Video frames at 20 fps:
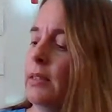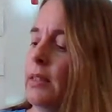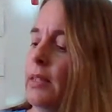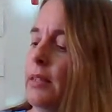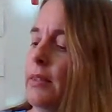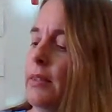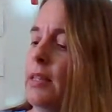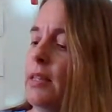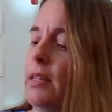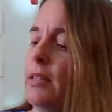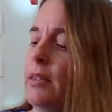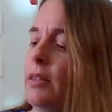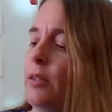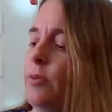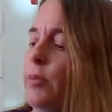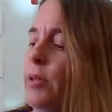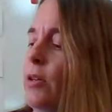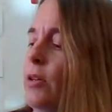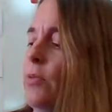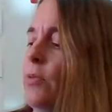And then the
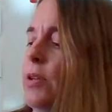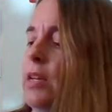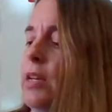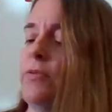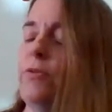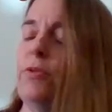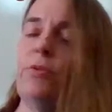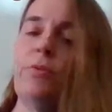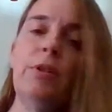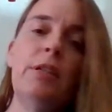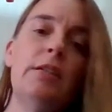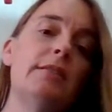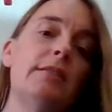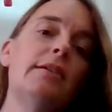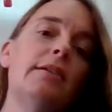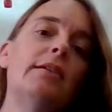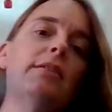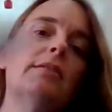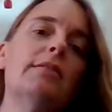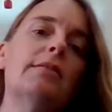bell rang for
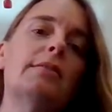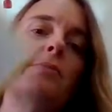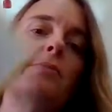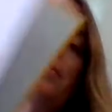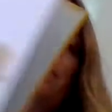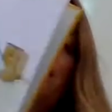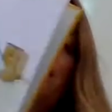recess.